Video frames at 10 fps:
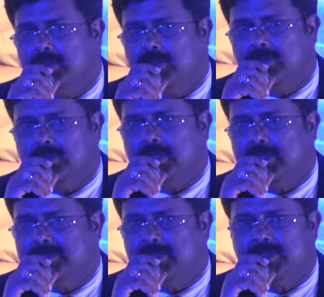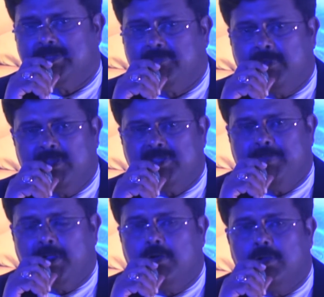uh, that is East, West
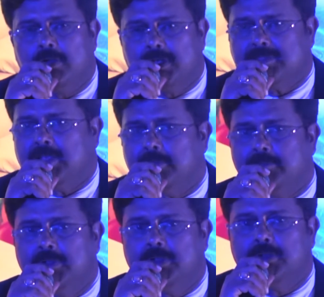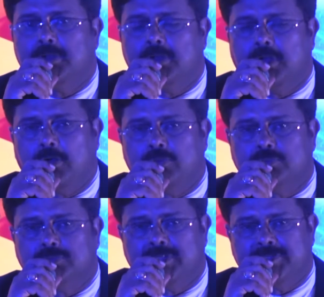Bengal, Assam, now
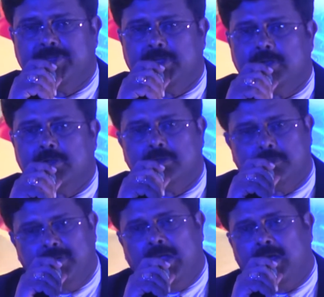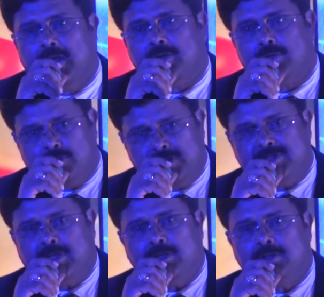this year, Bihar,
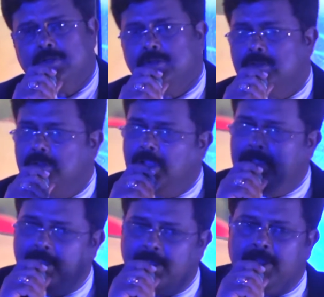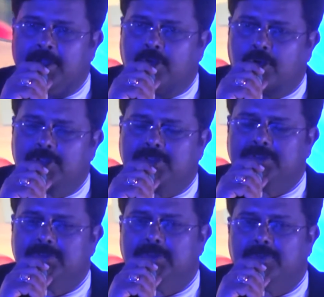Orissa, and then in North,
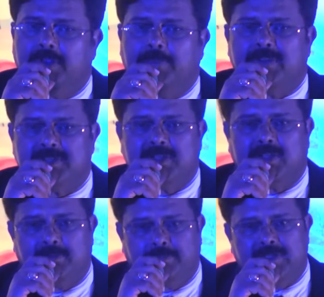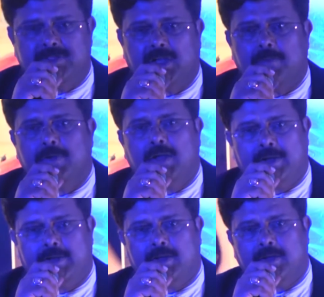we are present in Punjab,
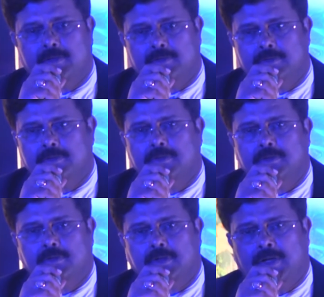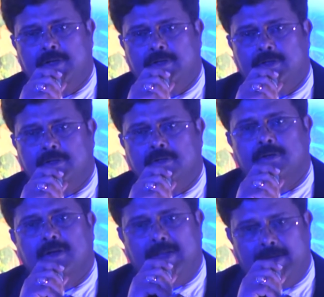Haryana, and uh,
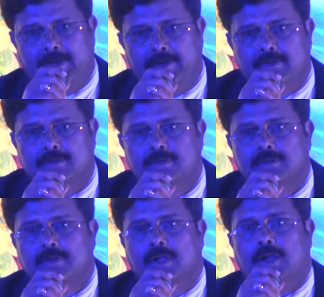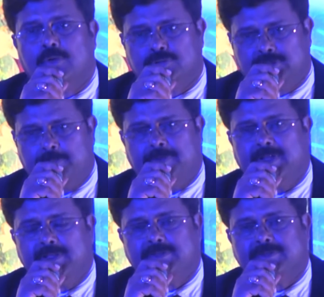Delhi and Uttar
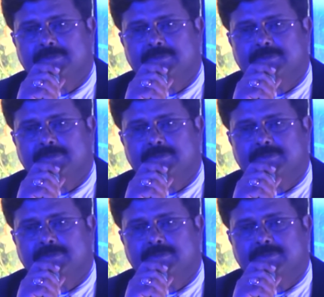Pradesh.